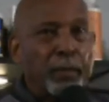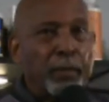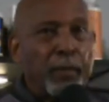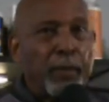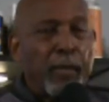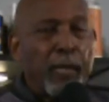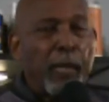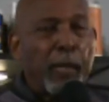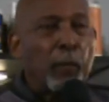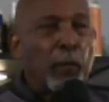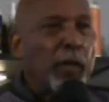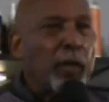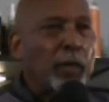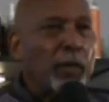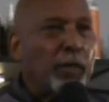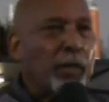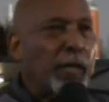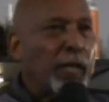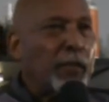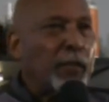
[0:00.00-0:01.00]
And we're
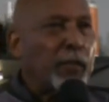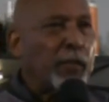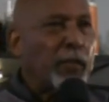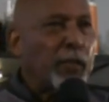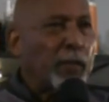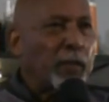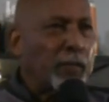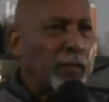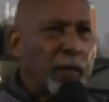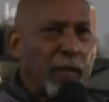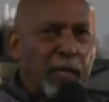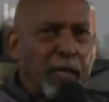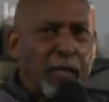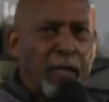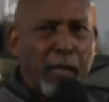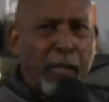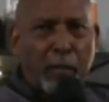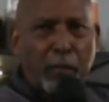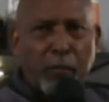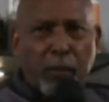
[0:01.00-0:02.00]
afraid to defend our
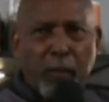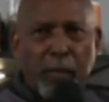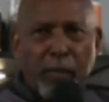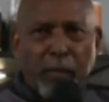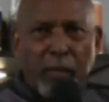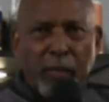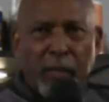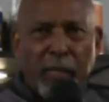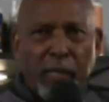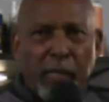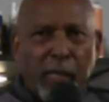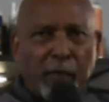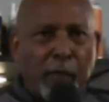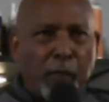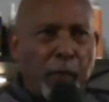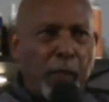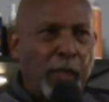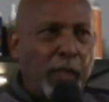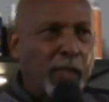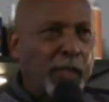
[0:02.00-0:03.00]
blood that
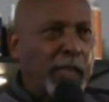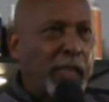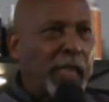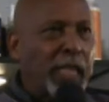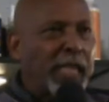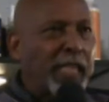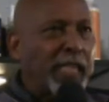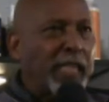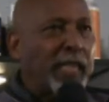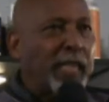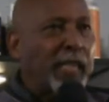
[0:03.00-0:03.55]
everyone is eating.